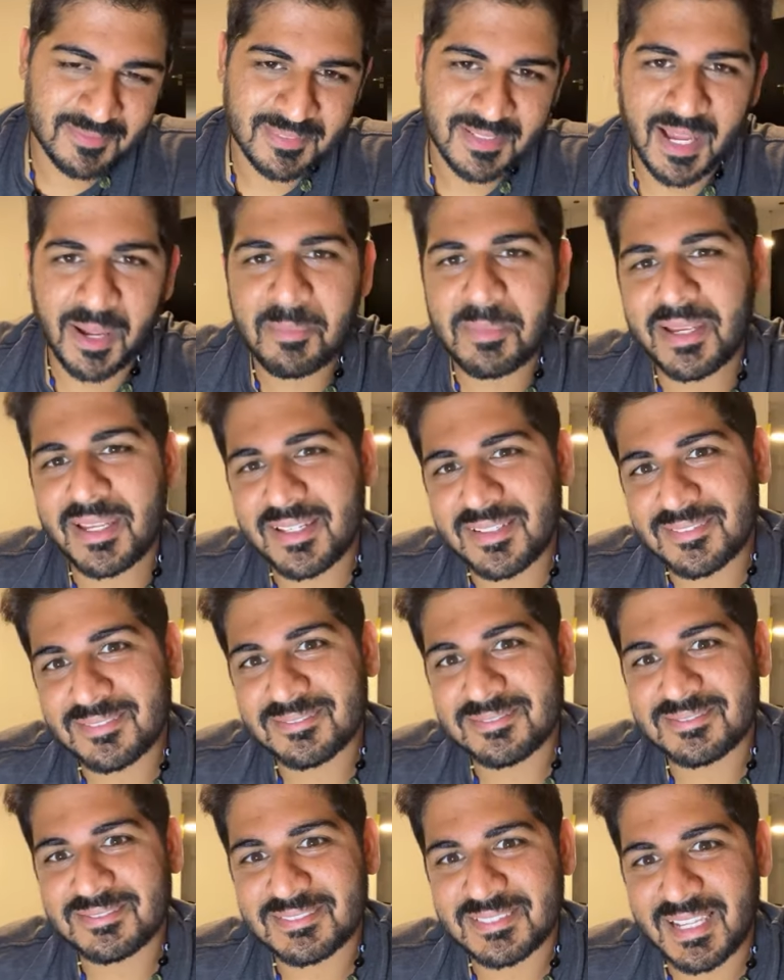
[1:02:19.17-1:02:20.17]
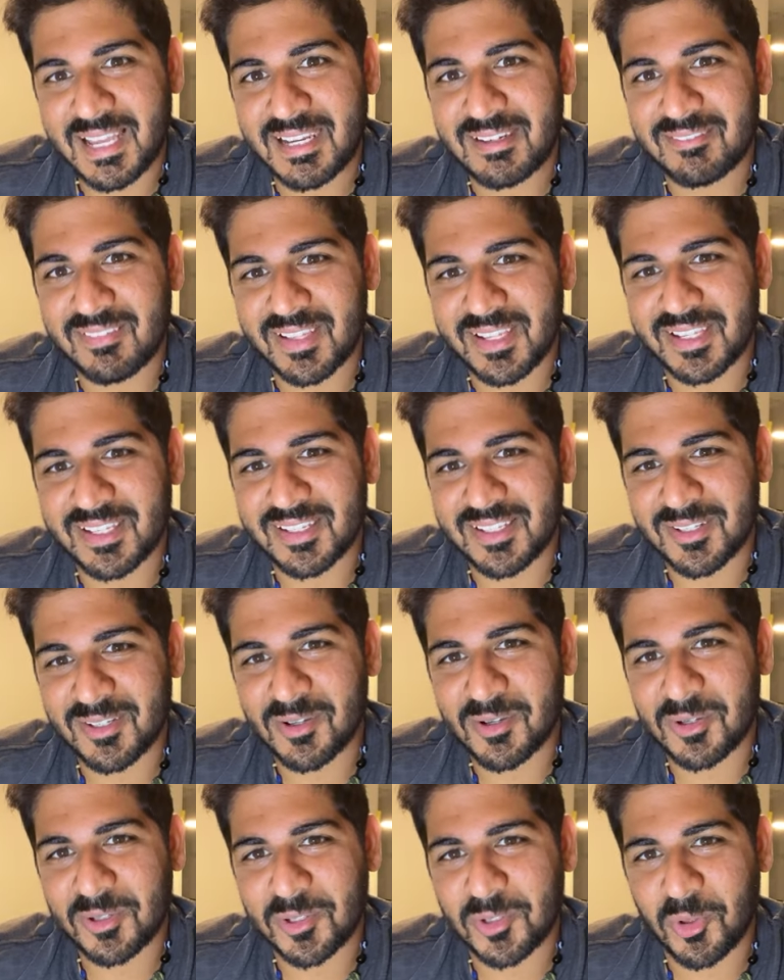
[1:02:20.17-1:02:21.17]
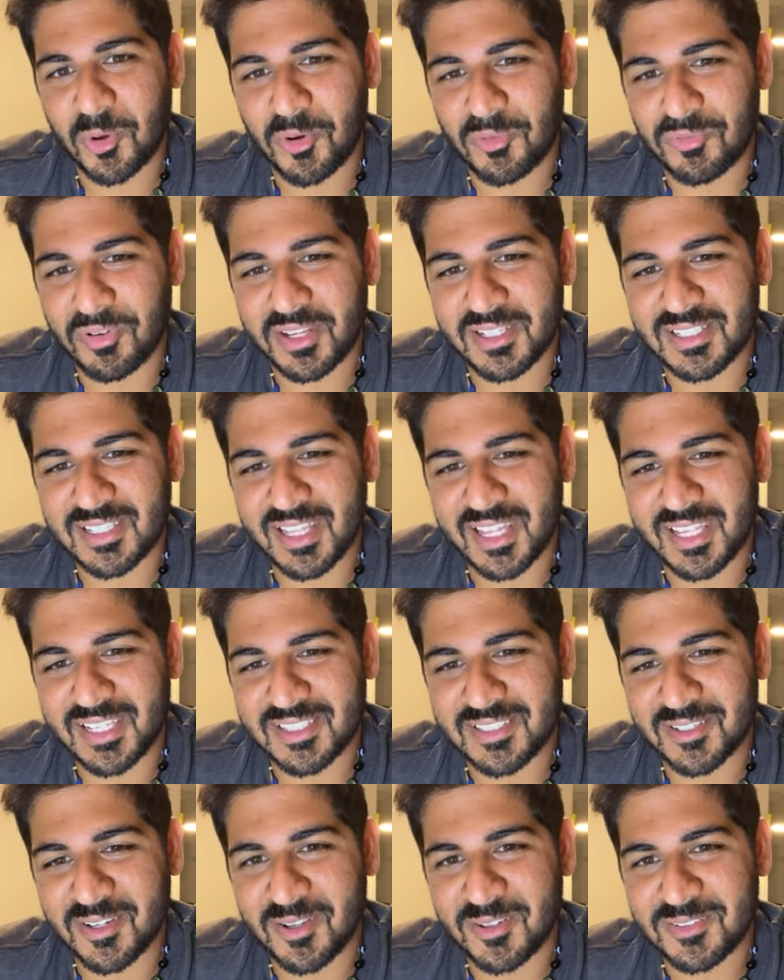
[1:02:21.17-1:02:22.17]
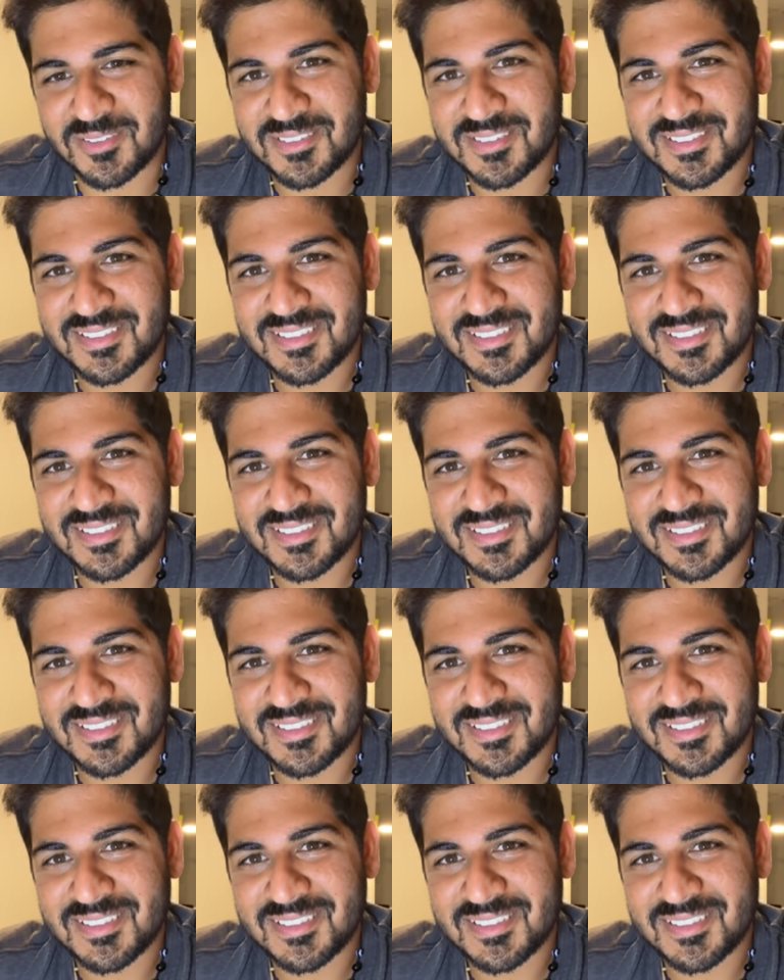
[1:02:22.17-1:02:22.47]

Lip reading: I mean, it's kind of like a glorified lake, no?